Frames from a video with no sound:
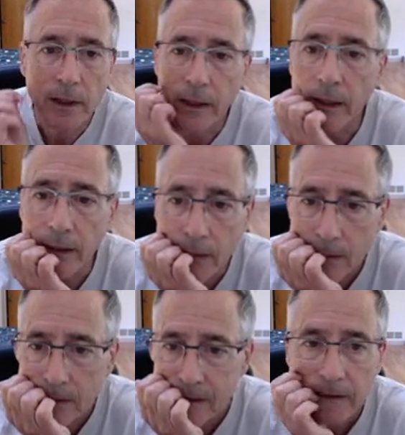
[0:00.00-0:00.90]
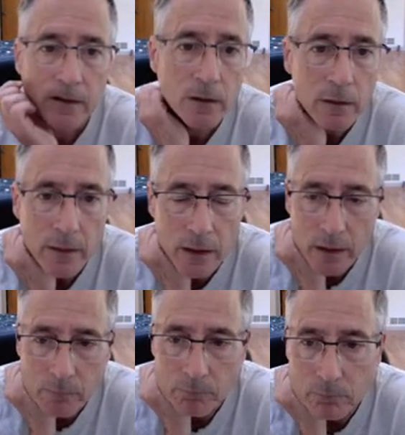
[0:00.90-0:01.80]
And
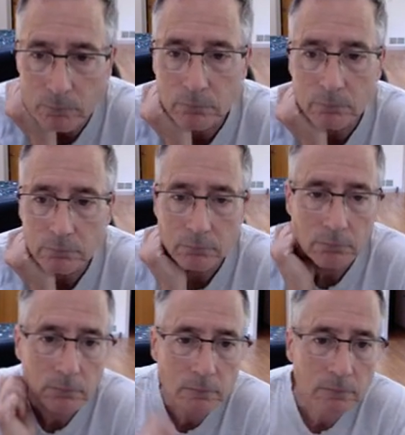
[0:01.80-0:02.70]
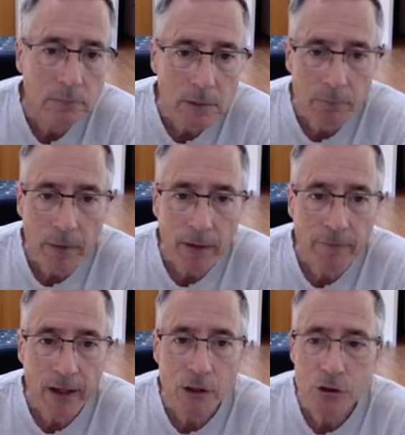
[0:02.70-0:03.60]
the
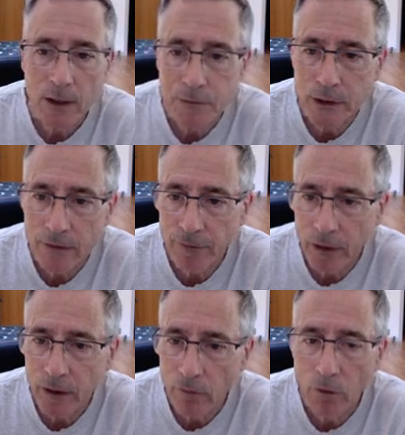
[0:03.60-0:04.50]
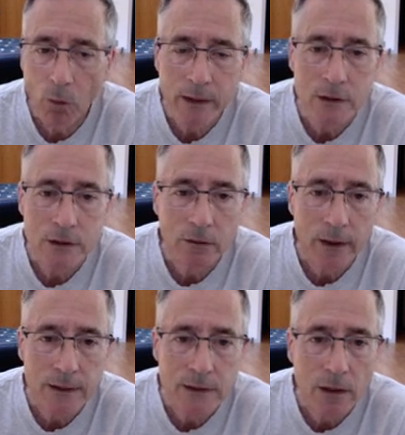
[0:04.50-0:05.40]
advantage dropped significantly, although white
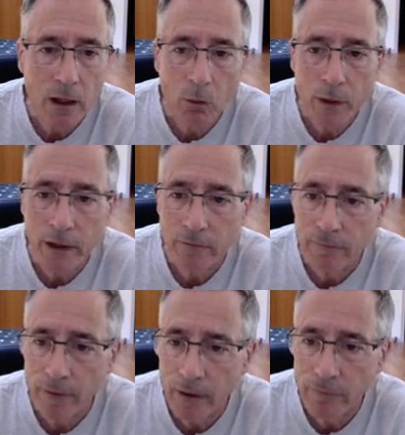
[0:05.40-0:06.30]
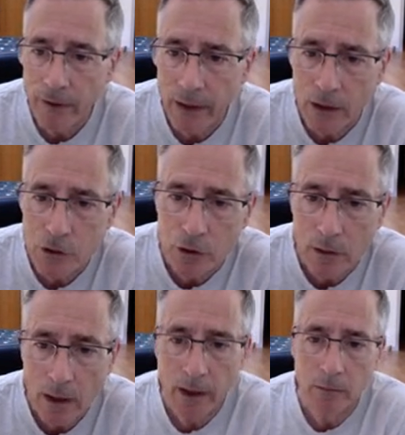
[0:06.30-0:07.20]
still has a winning advantage
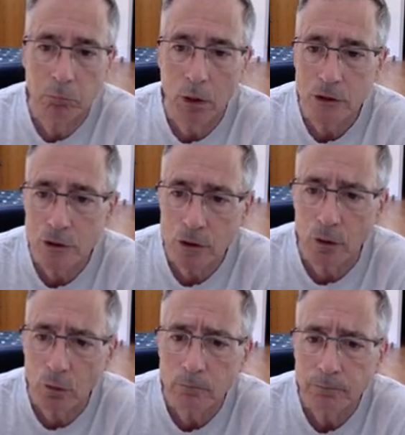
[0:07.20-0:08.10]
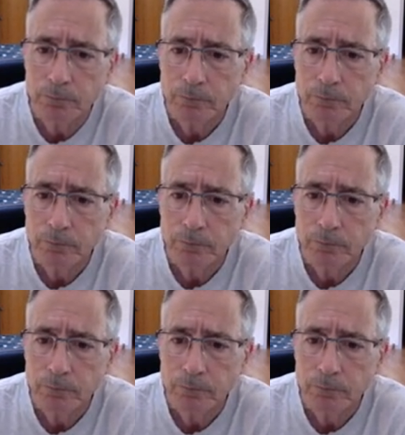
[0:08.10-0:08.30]
at +2.